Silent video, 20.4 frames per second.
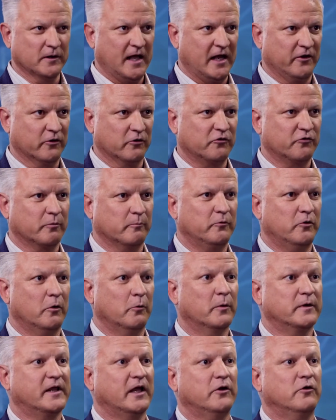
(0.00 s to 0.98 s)
lenders from doing
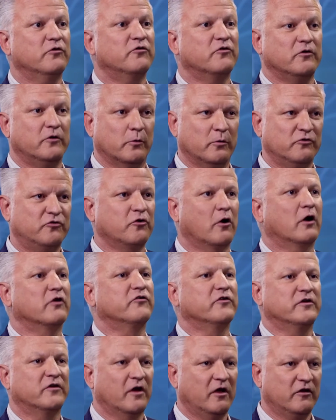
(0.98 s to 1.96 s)
what they used to do and
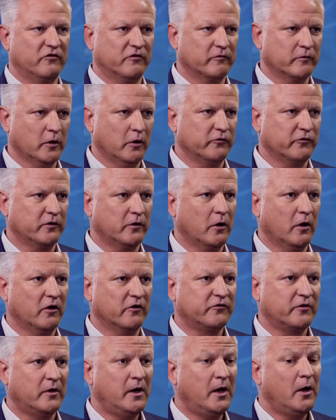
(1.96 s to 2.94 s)
charging tons of closing
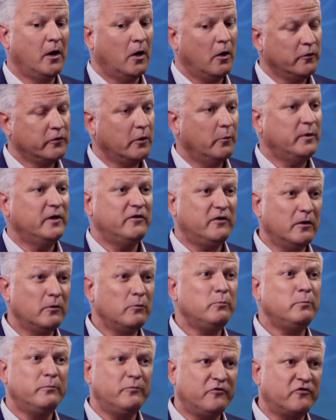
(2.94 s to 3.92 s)
costs. Although we
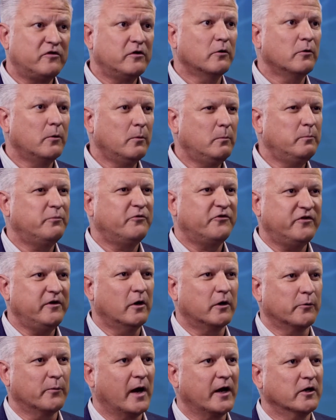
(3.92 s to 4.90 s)
do still see
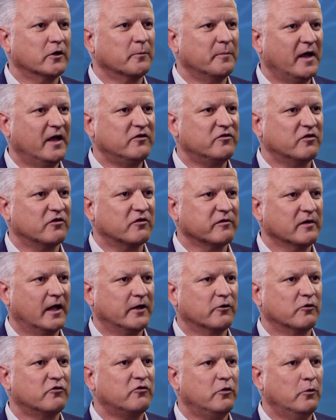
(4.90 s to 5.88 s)
on a regular basis
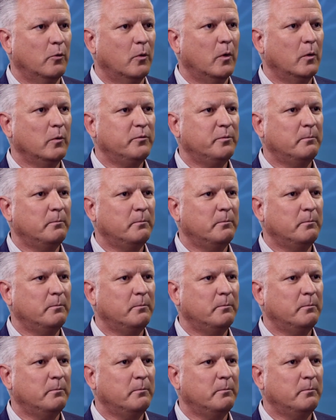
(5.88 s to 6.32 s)
lenders who will